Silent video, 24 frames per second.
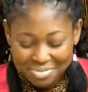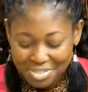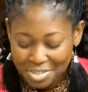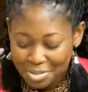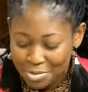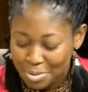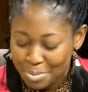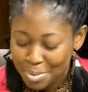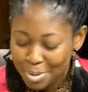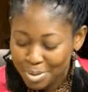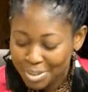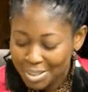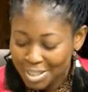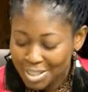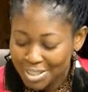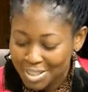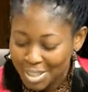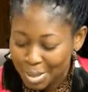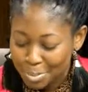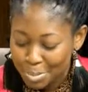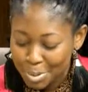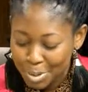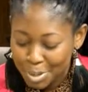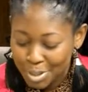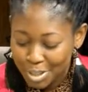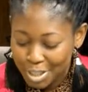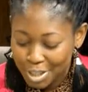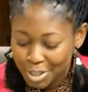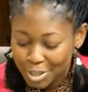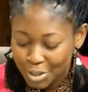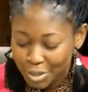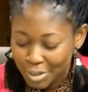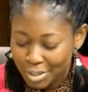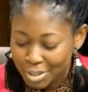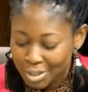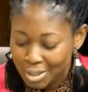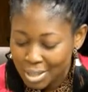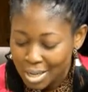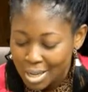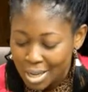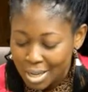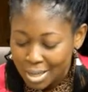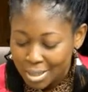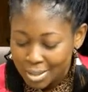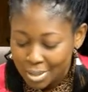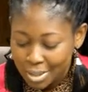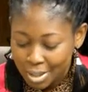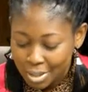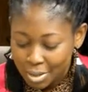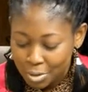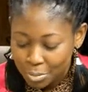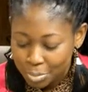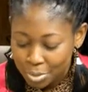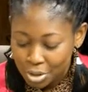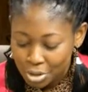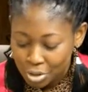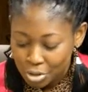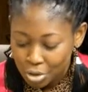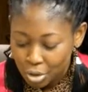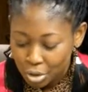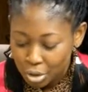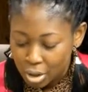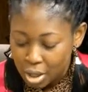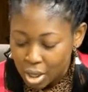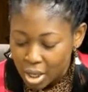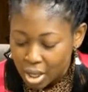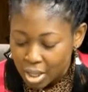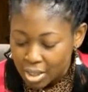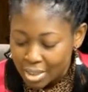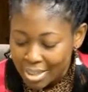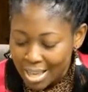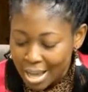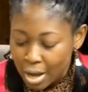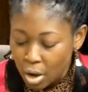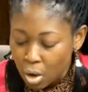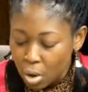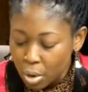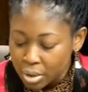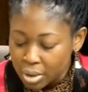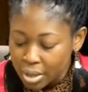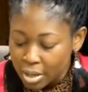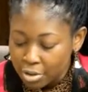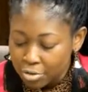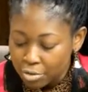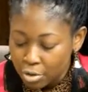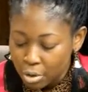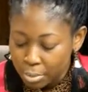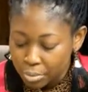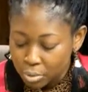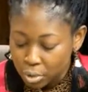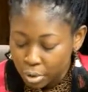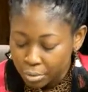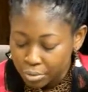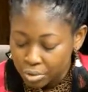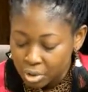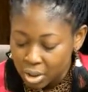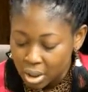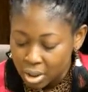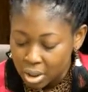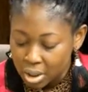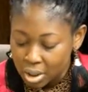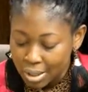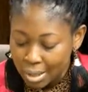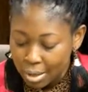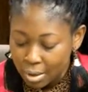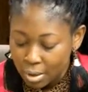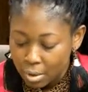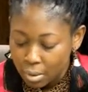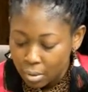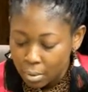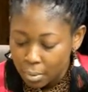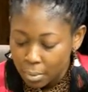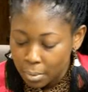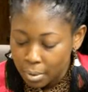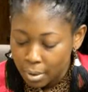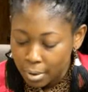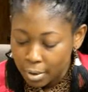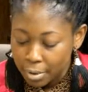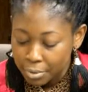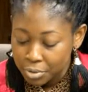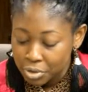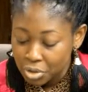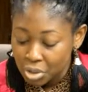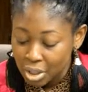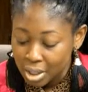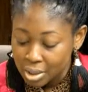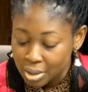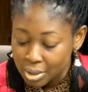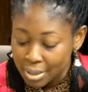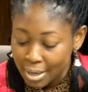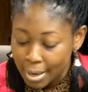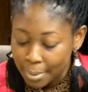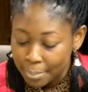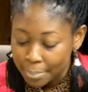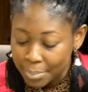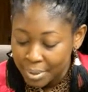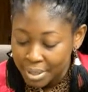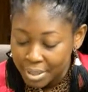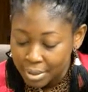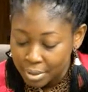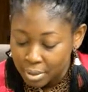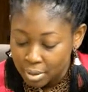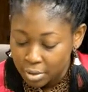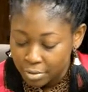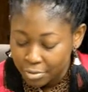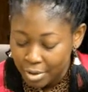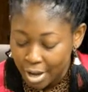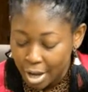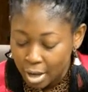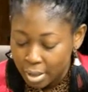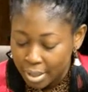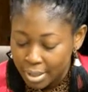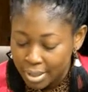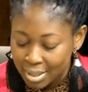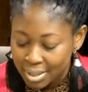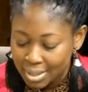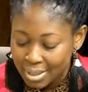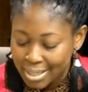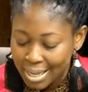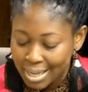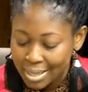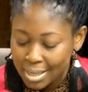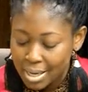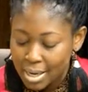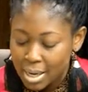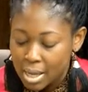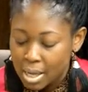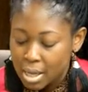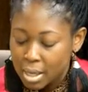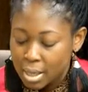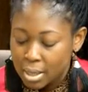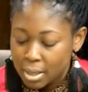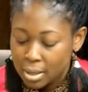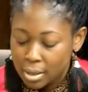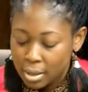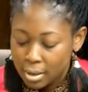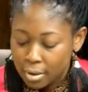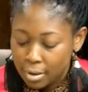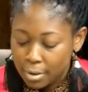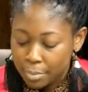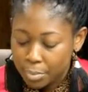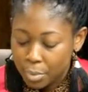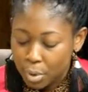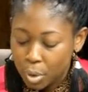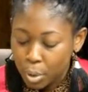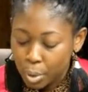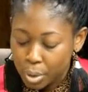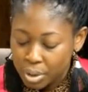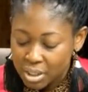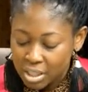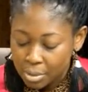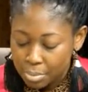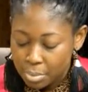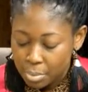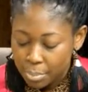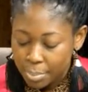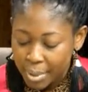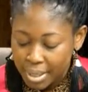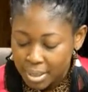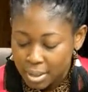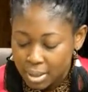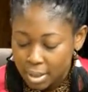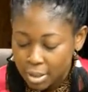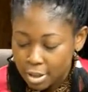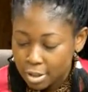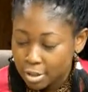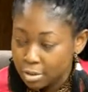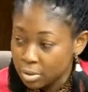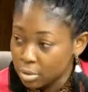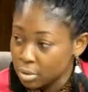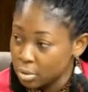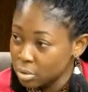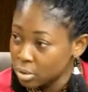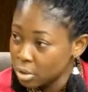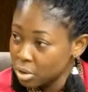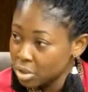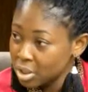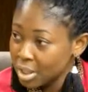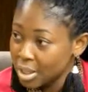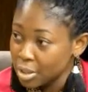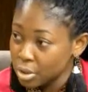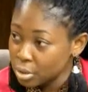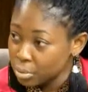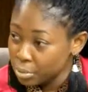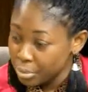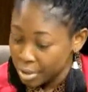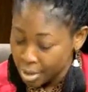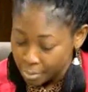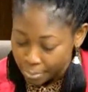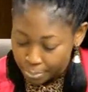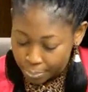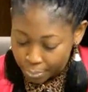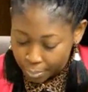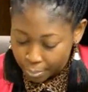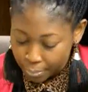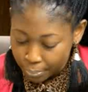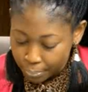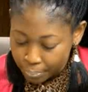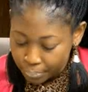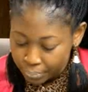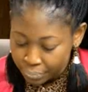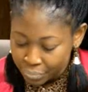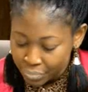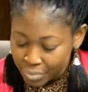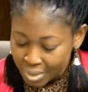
female genital mutilation, circumcision. There are other forms of genital, uh, gender-based violence that um, laws have been passed against, such as rape, mm -hmm.